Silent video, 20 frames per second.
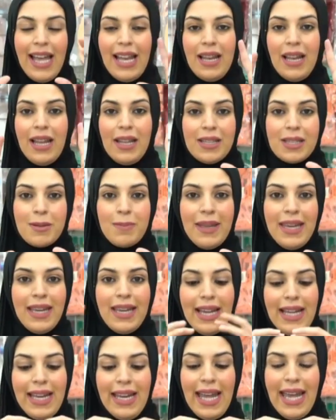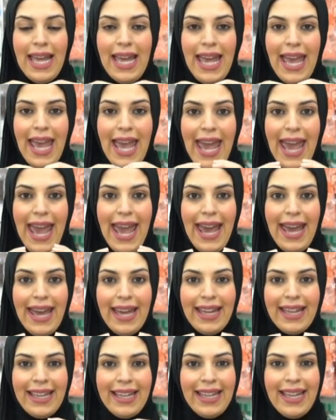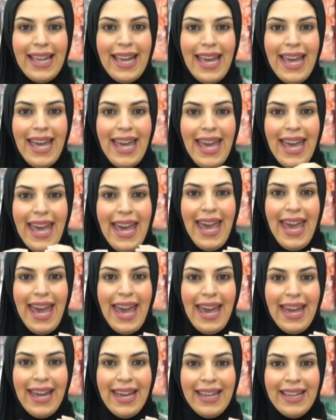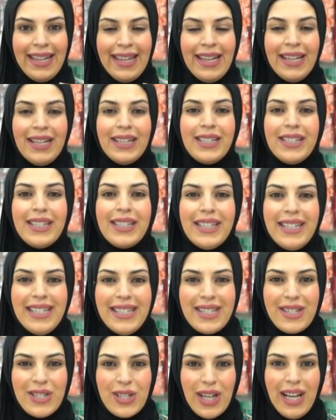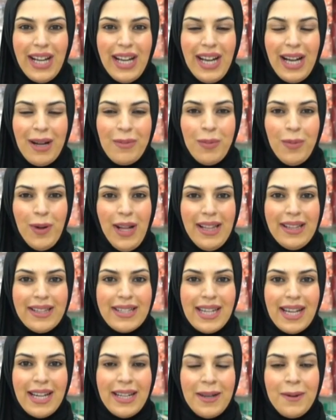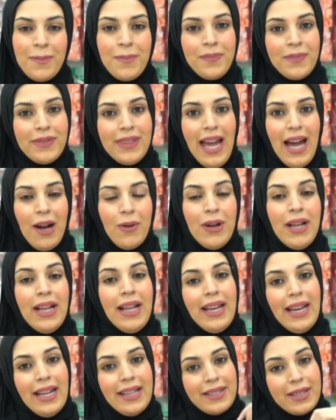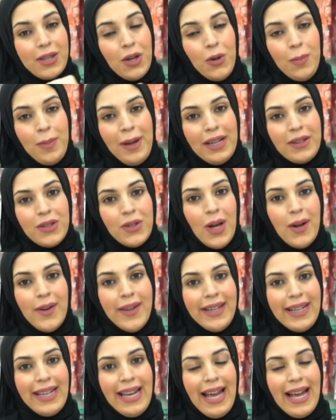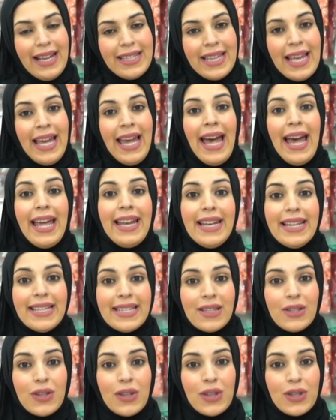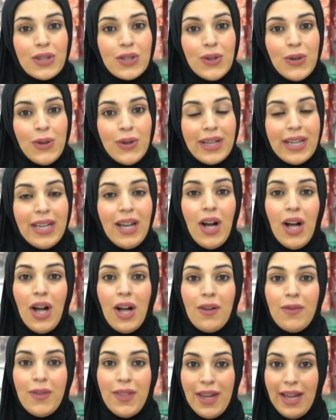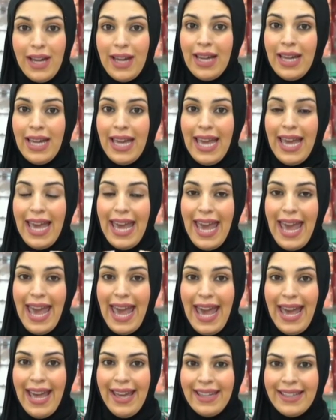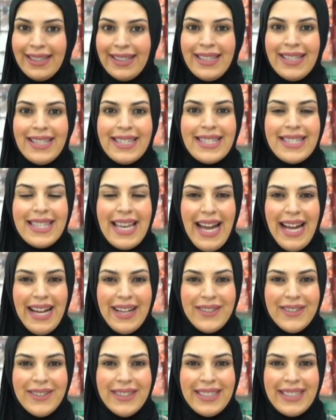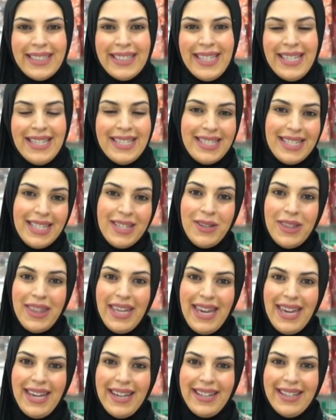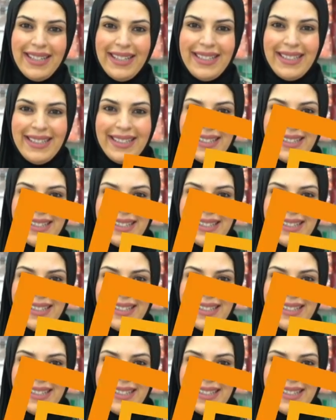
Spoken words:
and let's make an eh, eh. Good job. Well done. Now let's go back to our class and listen to the story of the eh sound. See you there.